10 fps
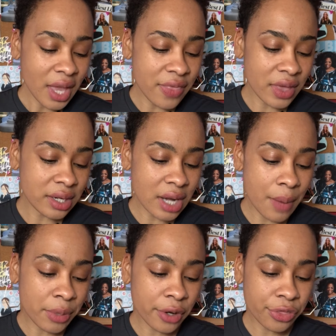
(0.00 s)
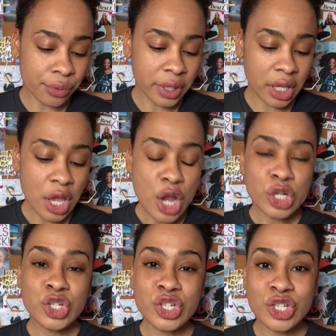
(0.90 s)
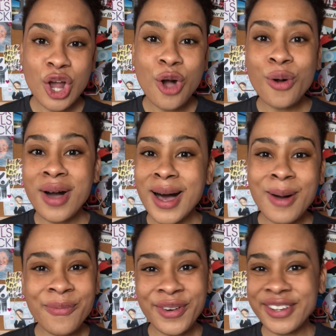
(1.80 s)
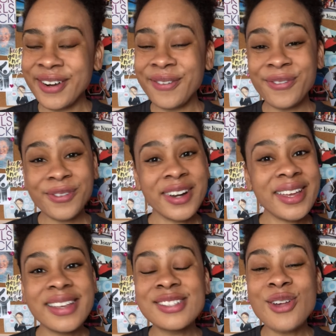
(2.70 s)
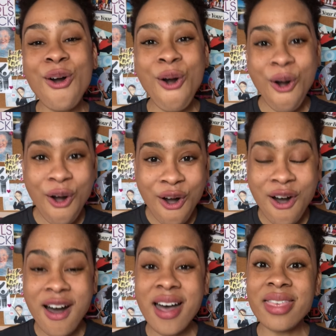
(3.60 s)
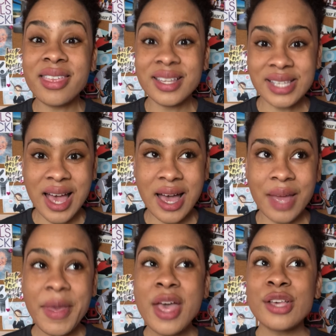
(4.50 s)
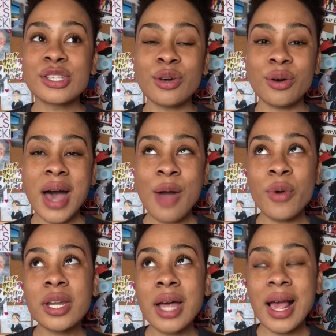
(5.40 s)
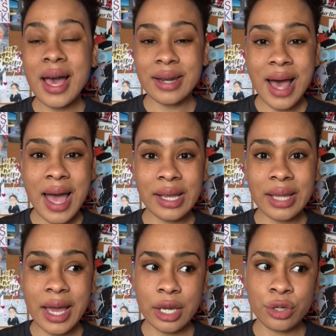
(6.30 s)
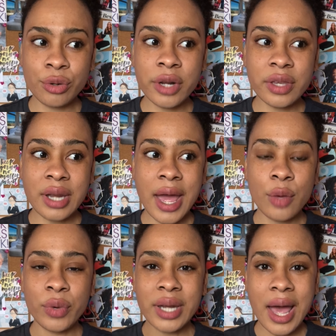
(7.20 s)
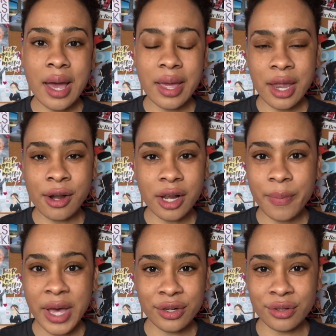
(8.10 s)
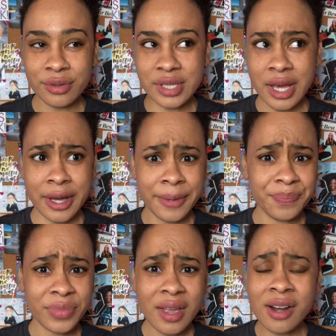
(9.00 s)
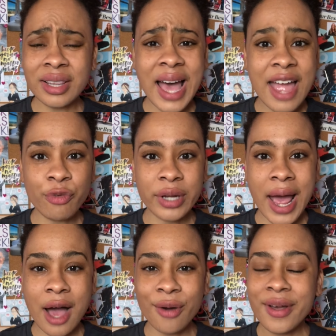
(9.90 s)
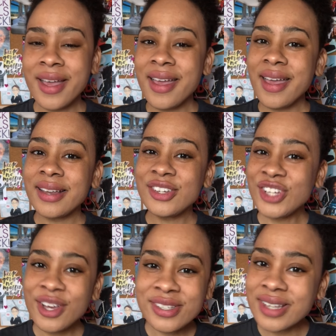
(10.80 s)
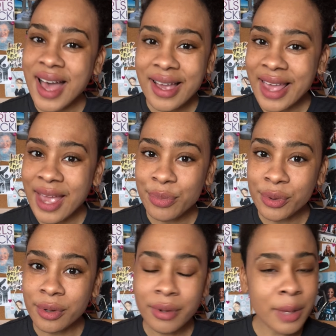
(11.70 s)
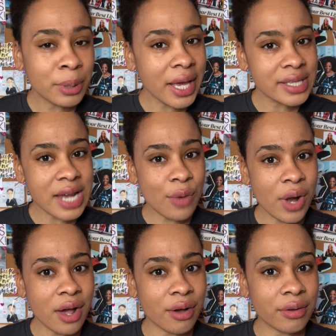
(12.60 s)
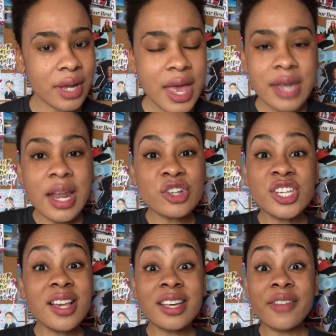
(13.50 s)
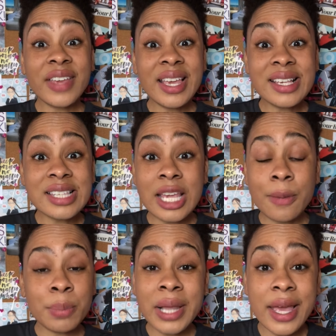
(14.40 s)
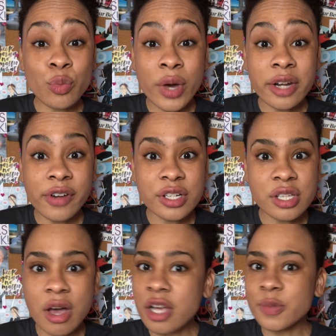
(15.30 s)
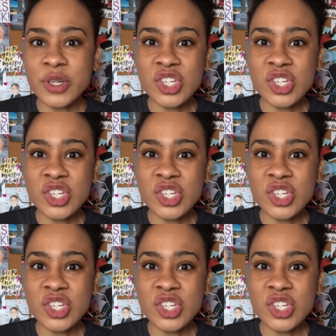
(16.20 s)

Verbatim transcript: And then number 3, show up for your friends all the time. So I want to kind of highlight during the night when Erykah Badu's her live went out, Jill Scott came through and played Tyrone. Now, she could have easily played one of her songs, but